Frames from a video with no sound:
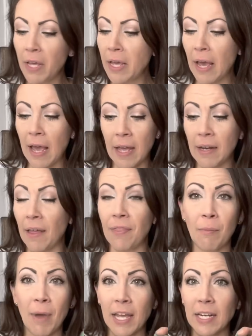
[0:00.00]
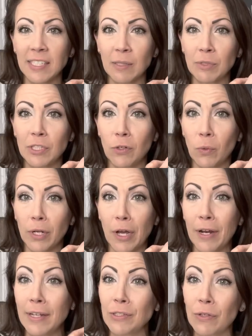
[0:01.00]
And the mechanisms still work on
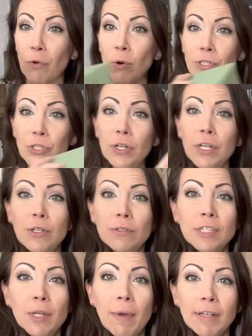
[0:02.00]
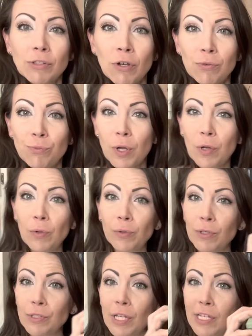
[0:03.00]
it, so of course you could use them as curtain rod
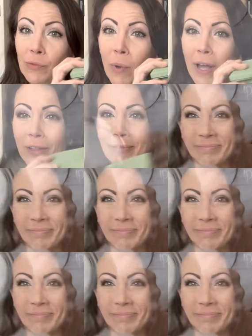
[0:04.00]
holders as well.